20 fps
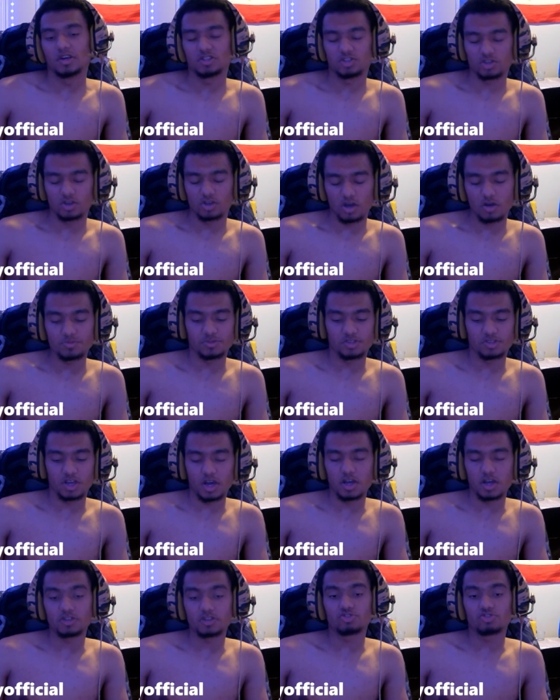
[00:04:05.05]
Top
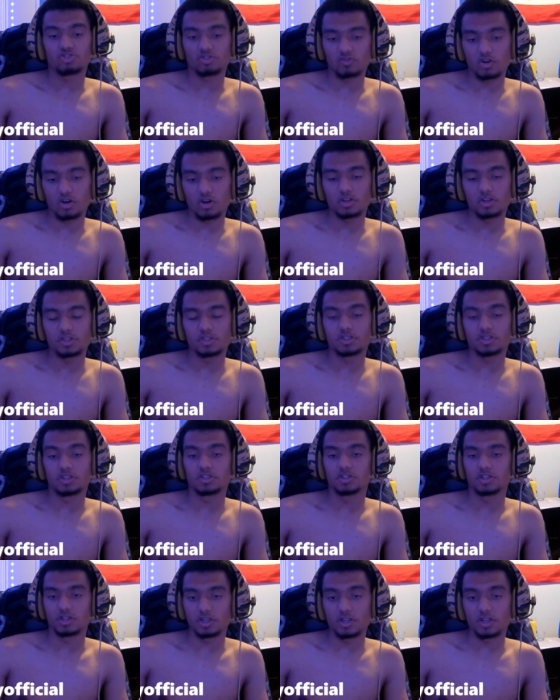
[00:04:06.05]
nine drill artists
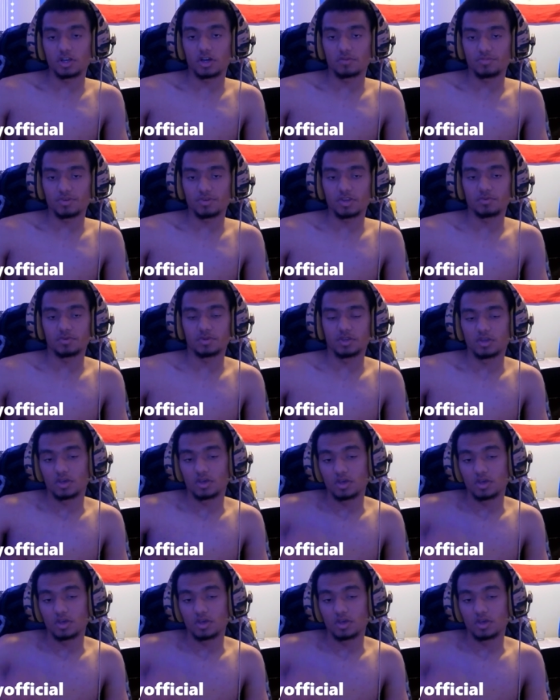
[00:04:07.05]
is E Dot Baby.